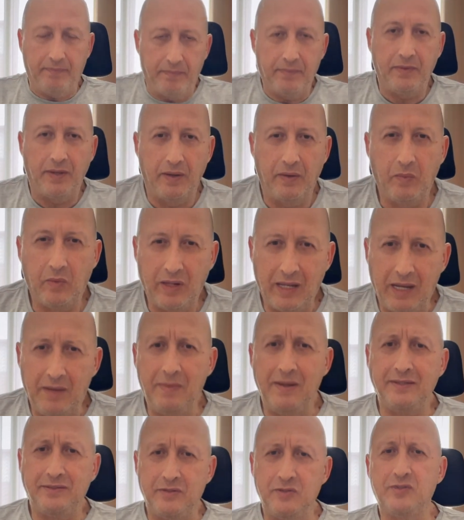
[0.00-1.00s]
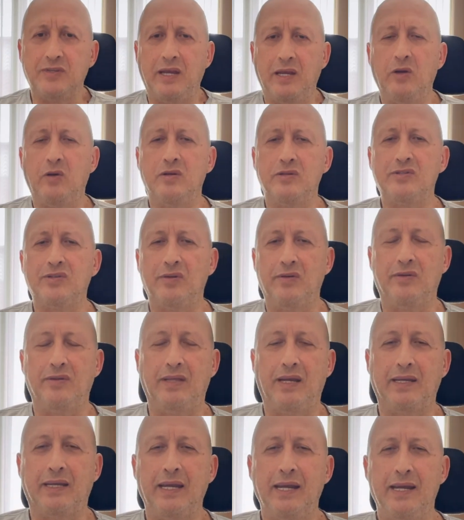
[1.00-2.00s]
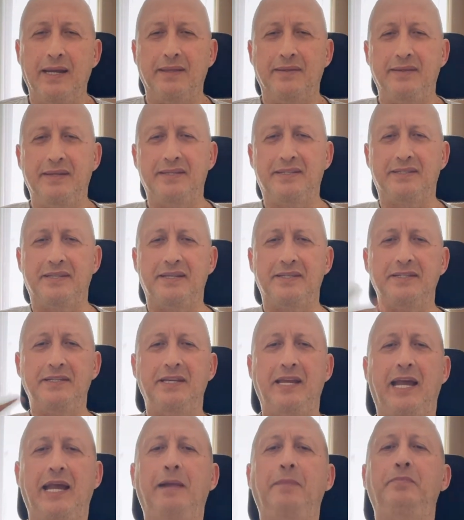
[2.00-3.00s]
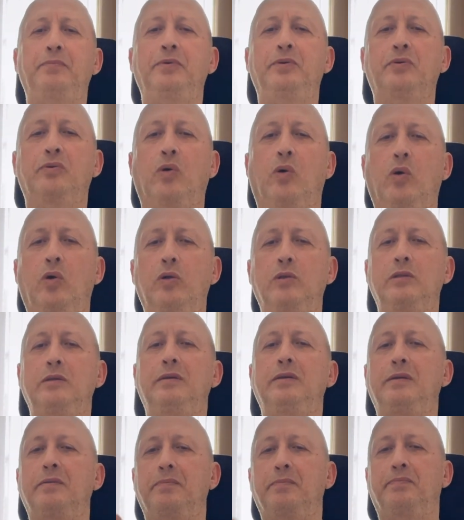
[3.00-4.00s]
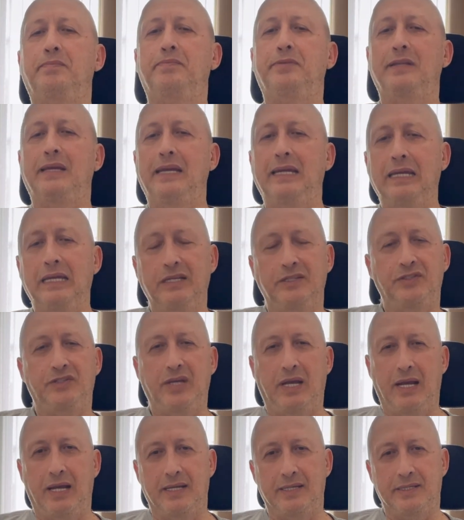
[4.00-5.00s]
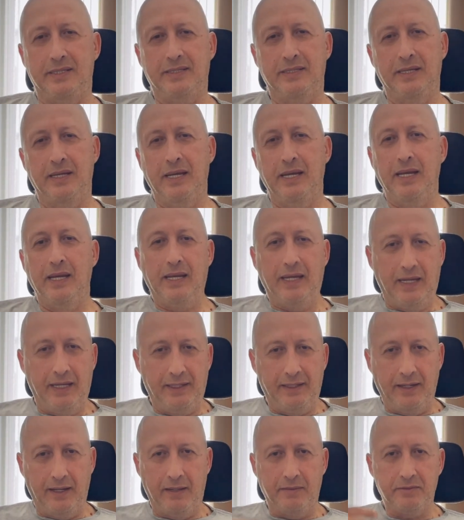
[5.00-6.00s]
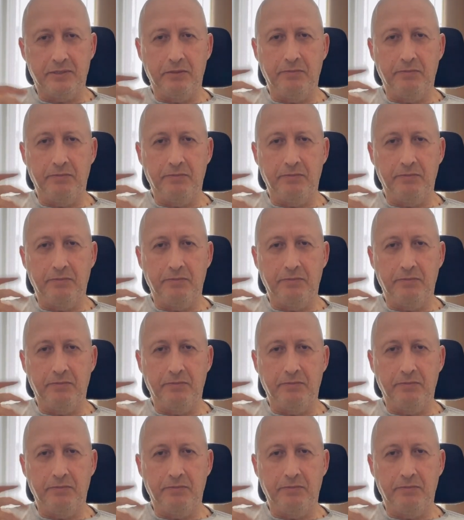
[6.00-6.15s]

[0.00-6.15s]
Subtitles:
what I meant to say also, like, this doesn't help you only playing in jazz. It helps you